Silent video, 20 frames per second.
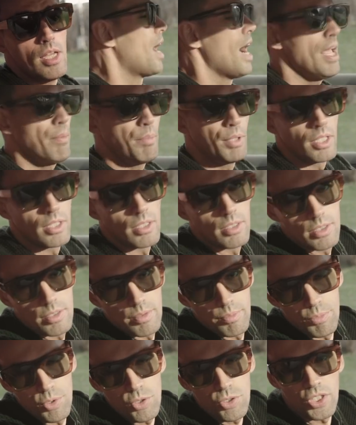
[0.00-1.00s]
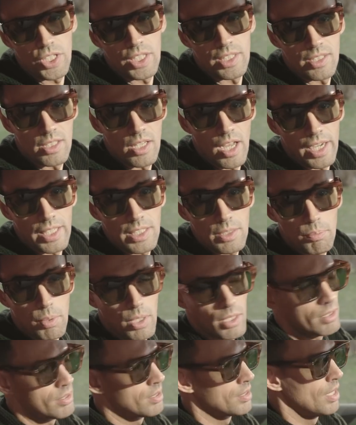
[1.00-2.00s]
I mean, music it's nice,
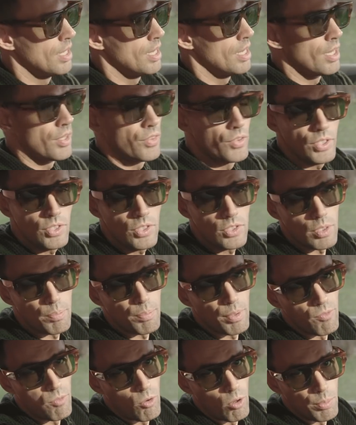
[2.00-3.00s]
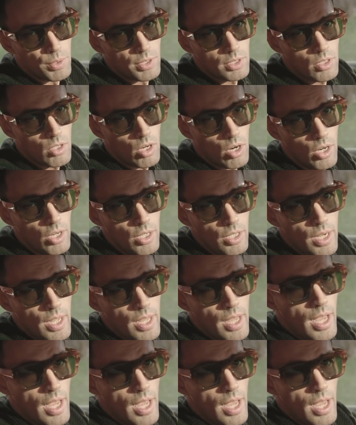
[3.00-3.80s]
but this is a performance car,